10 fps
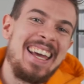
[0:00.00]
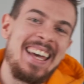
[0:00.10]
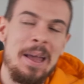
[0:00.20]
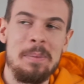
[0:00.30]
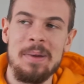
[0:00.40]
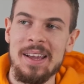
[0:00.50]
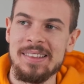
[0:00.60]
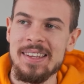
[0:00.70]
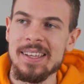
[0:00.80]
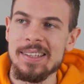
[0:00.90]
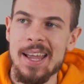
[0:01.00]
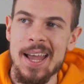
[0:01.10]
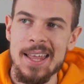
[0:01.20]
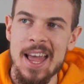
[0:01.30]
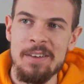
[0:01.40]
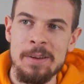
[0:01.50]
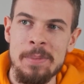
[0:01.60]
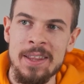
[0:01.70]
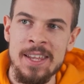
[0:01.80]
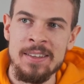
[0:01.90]
I think that
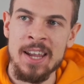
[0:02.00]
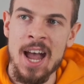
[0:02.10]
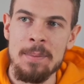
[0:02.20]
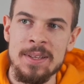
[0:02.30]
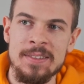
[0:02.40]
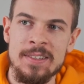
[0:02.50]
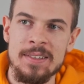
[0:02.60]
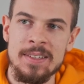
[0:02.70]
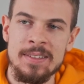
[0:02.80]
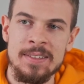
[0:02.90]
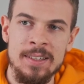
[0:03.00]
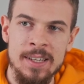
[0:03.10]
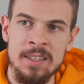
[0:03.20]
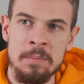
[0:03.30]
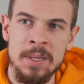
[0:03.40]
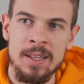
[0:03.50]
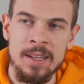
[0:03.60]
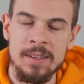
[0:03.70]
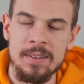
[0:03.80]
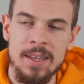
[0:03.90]
everybody in the comments is still gonna be
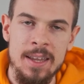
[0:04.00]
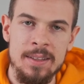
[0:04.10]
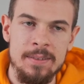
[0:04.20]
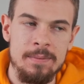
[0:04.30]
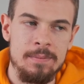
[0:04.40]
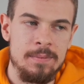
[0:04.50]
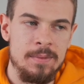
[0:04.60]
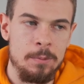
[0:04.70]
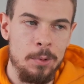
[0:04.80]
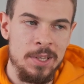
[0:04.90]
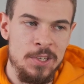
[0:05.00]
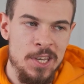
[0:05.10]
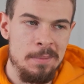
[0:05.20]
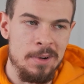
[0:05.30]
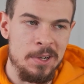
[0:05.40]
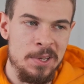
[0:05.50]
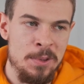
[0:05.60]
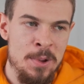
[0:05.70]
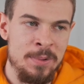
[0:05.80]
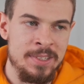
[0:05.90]
like, Ed, what team are you
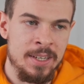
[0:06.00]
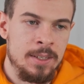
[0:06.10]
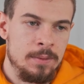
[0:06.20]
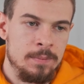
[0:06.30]
using?